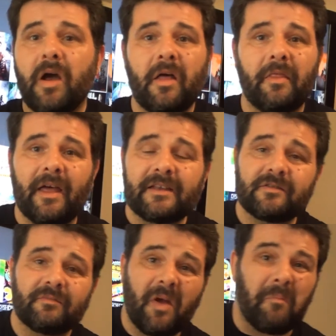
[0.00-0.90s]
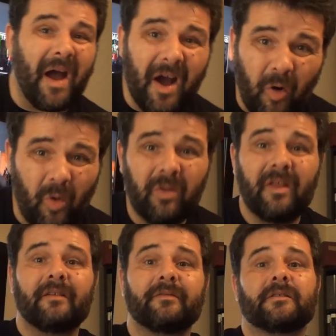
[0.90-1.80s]
And that's about all
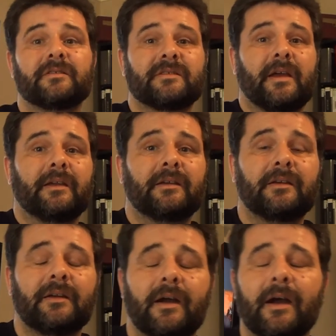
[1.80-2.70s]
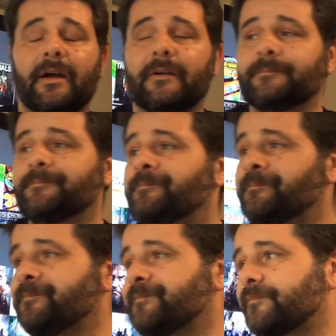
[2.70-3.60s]
that I've got to say. Um,
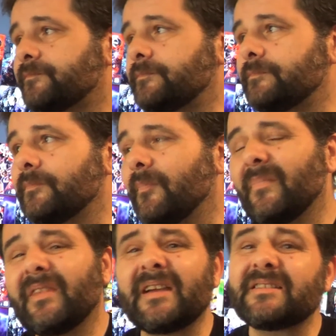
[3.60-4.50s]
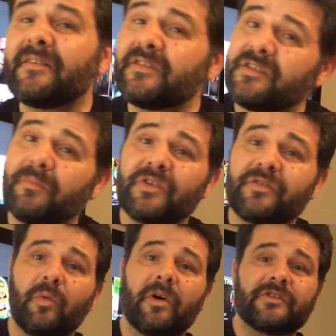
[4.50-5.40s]
thanks ever so much
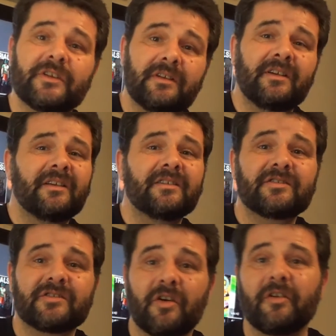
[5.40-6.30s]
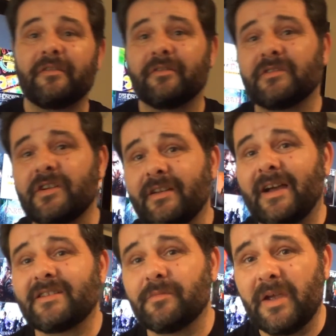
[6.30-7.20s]
for watching. Sorry if it turned
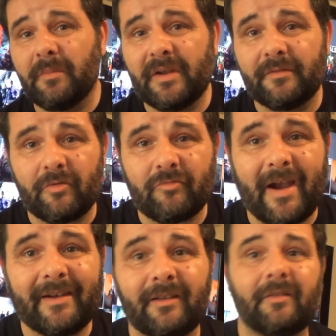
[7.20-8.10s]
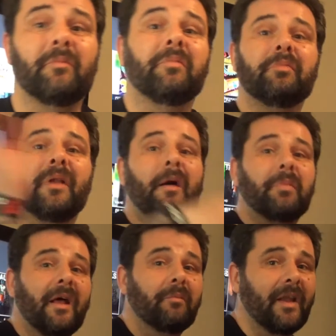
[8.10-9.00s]
out to be a bit of a random blah
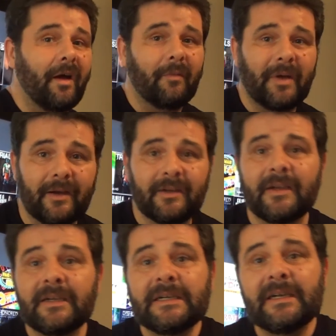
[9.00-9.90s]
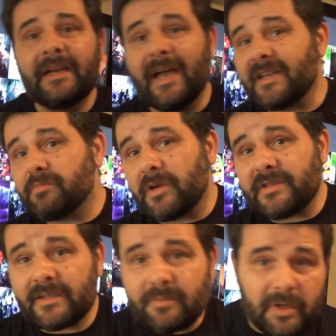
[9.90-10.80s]
blah blah about Xbox,
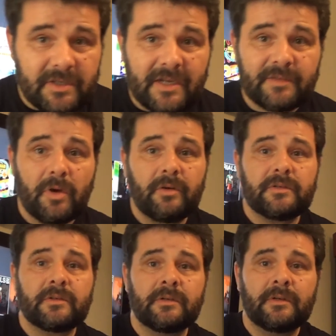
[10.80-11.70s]
Xbox, Xbox.